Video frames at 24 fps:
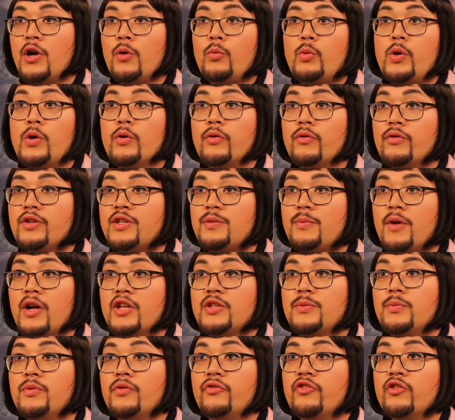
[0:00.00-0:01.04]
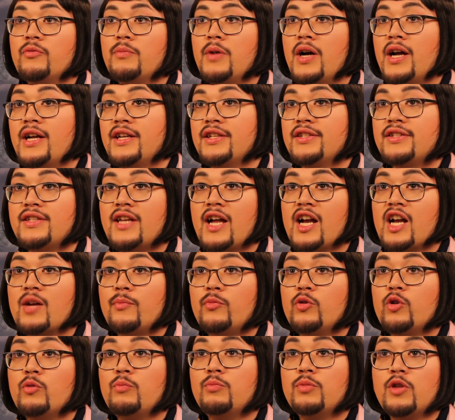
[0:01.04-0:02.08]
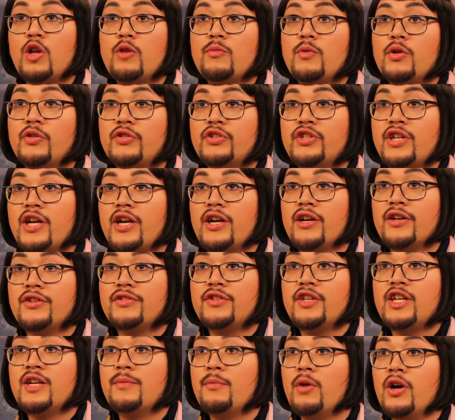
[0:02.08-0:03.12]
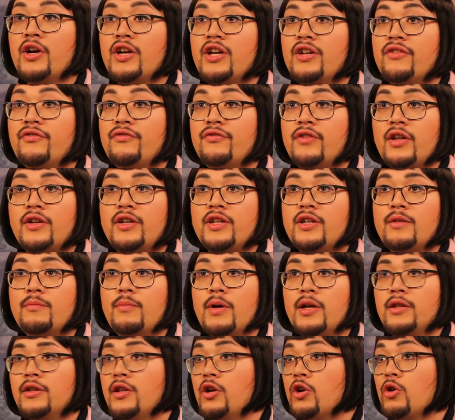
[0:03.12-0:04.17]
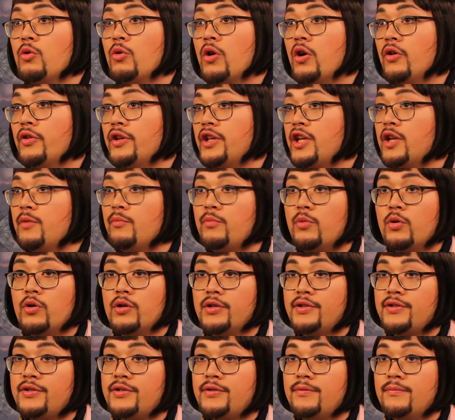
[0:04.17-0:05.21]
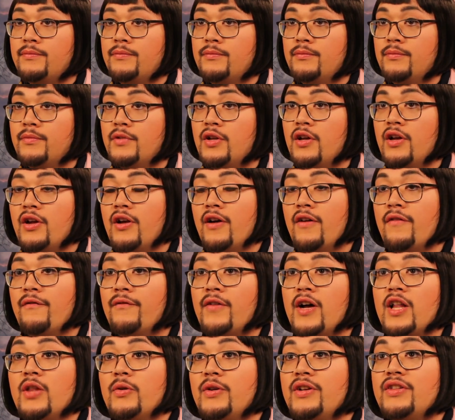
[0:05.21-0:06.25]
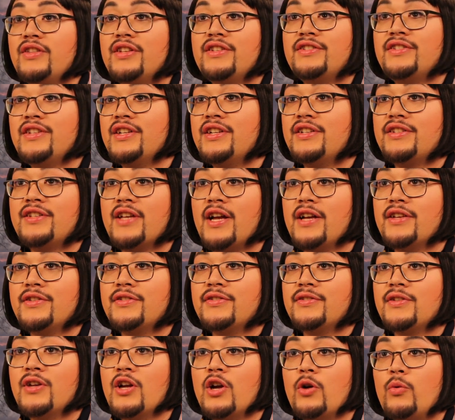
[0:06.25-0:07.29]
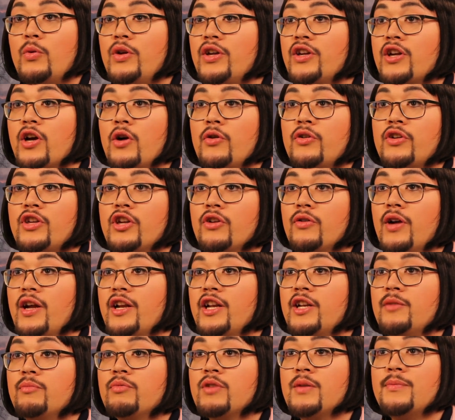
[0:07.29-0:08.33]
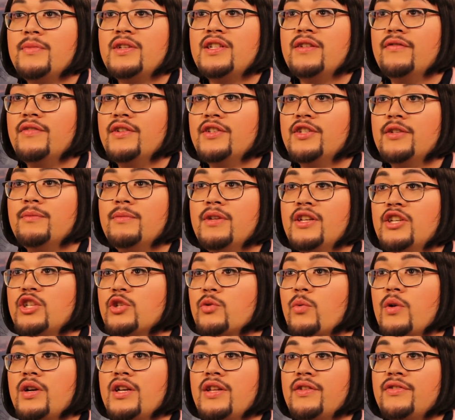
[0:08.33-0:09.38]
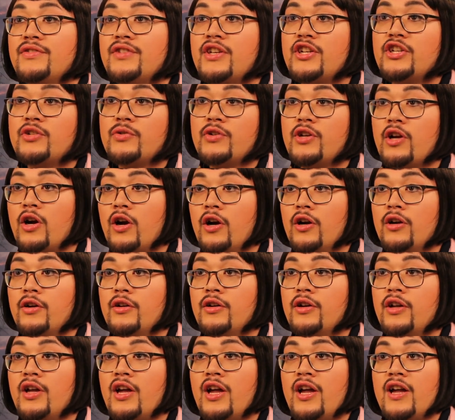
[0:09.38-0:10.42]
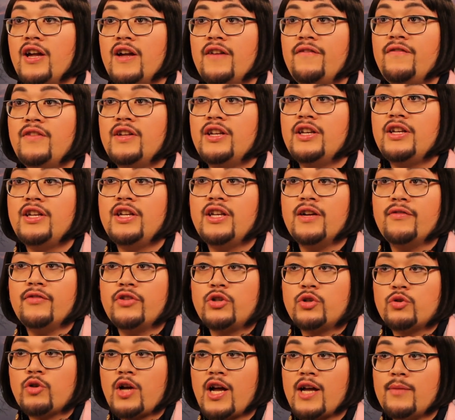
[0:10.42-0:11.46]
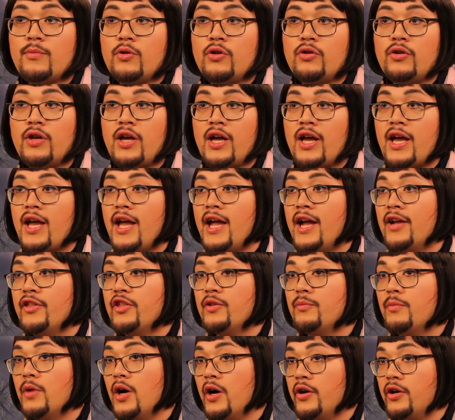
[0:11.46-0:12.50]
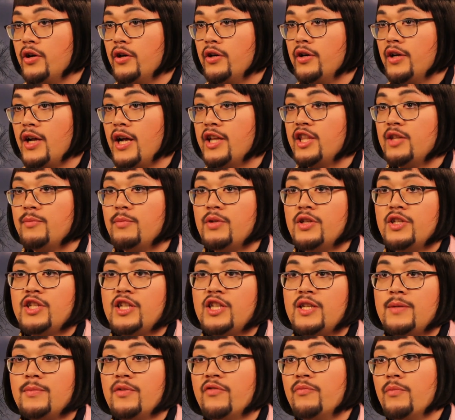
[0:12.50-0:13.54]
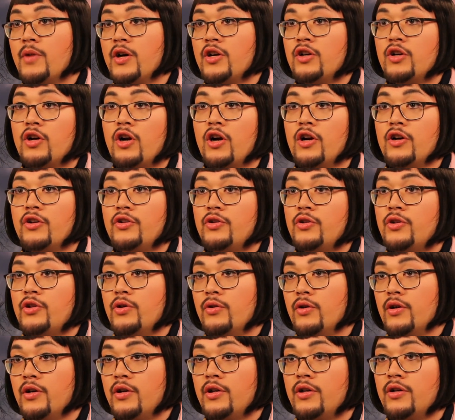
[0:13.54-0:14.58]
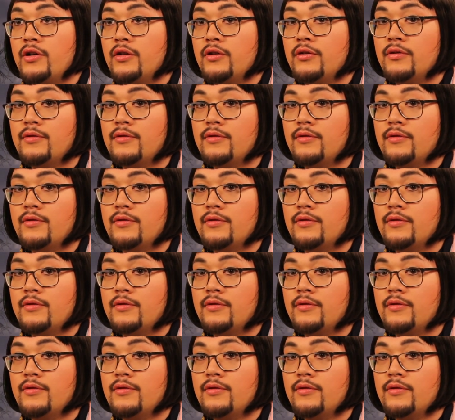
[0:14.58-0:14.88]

We were responsible for buying stackable, blow-mold chairs in a market flooded by low-quality imports. Following this success, we co-curated Primitivism in the 20th Century Art, Affinity of the Tribal and the Modern at the Museum of Modern Art, New York.